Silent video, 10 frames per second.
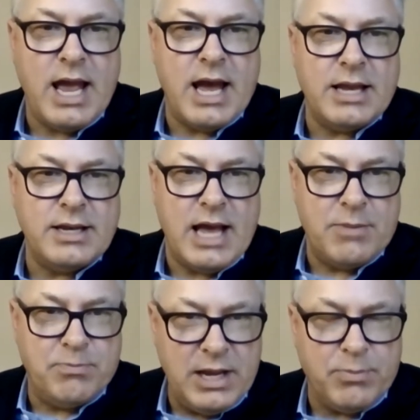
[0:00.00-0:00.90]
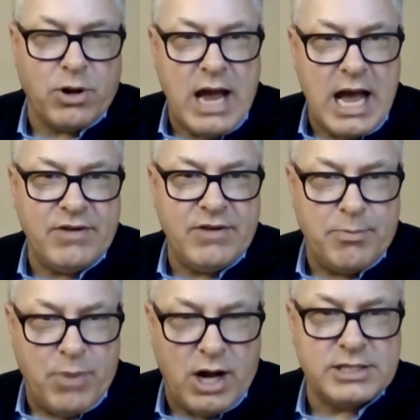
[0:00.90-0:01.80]
and, and people are having
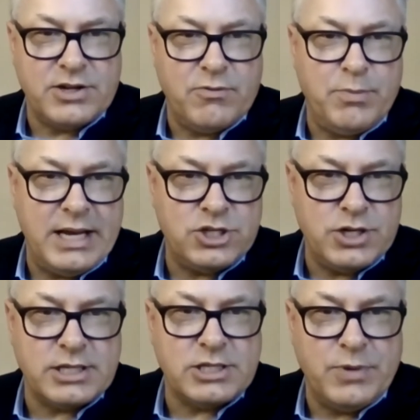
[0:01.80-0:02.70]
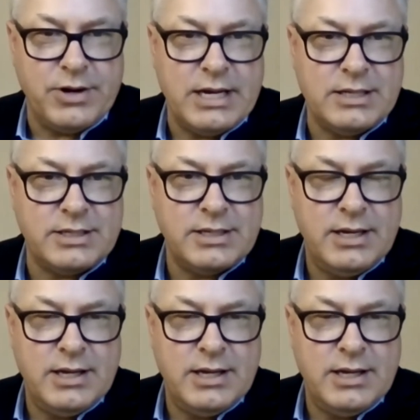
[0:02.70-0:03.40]
a positive patient experience.